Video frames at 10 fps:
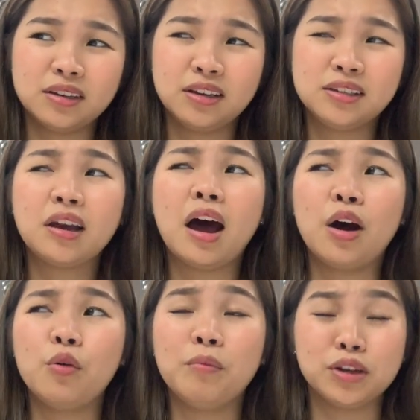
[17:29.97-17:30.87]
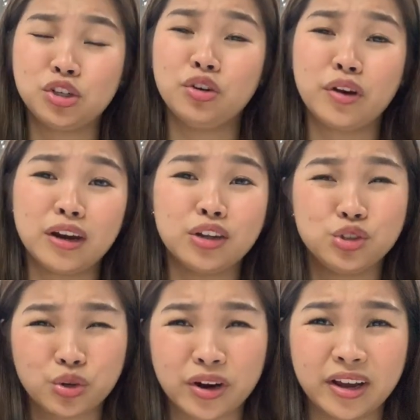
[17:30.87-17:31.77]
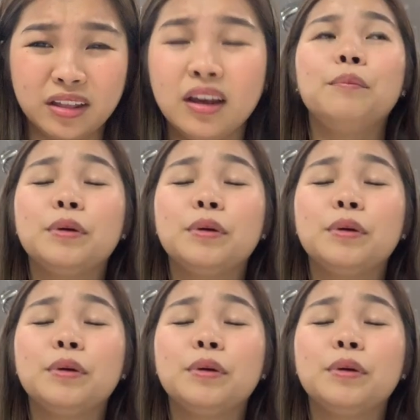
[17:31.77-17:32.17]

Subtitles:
it's how much you can endure it.